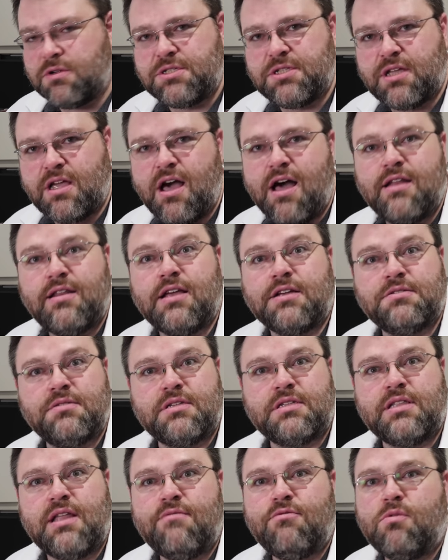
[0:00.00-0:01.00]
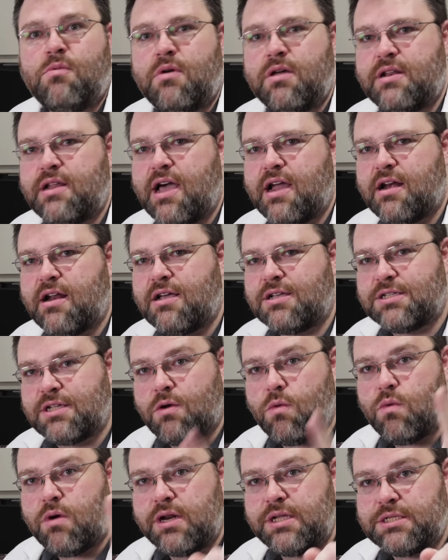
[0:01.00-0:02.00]
What's the context of this level one
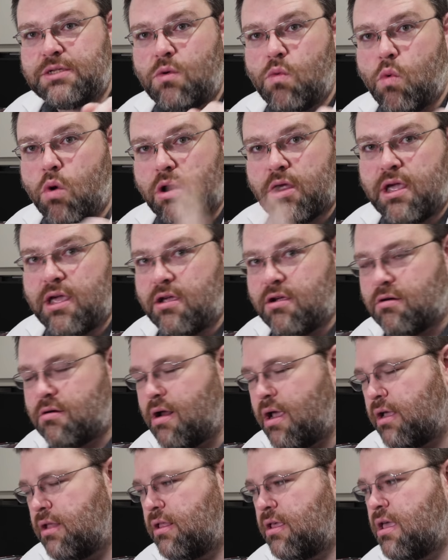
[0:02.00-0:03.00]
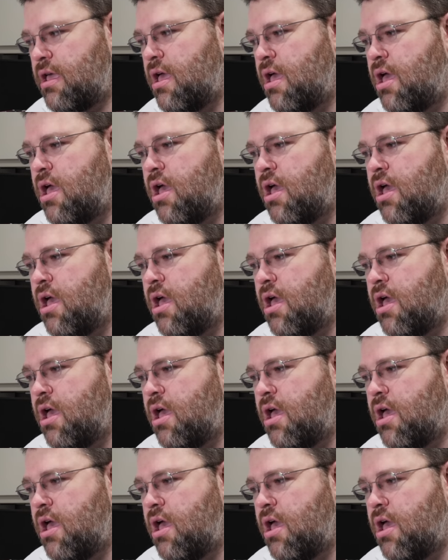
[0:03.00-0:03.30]
diagnostic? What isn't working correctly?